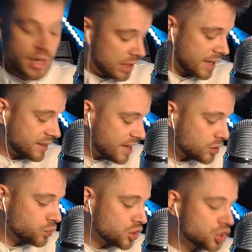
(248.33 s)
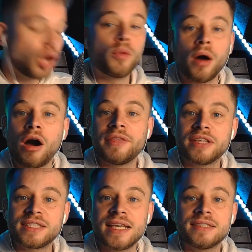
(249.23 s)
Like, this was so behind the
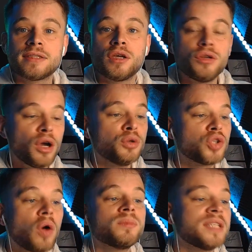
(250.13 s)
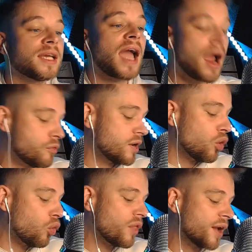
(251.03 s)
scenes that no Tom, Dick, Harry,
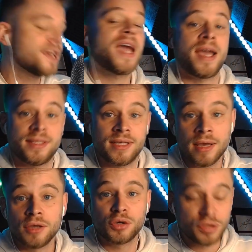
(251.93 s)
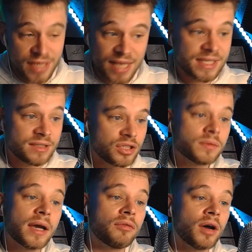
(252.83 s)
or their cat could get
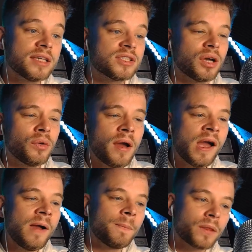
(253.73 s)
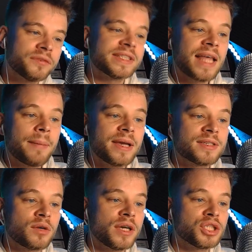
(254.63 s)
into it, right? So obviously that begs the
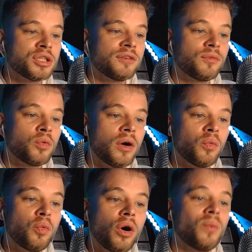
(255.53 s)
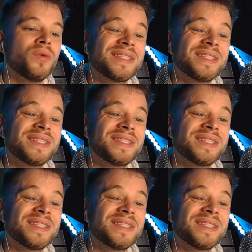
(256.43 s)
question of, well, what was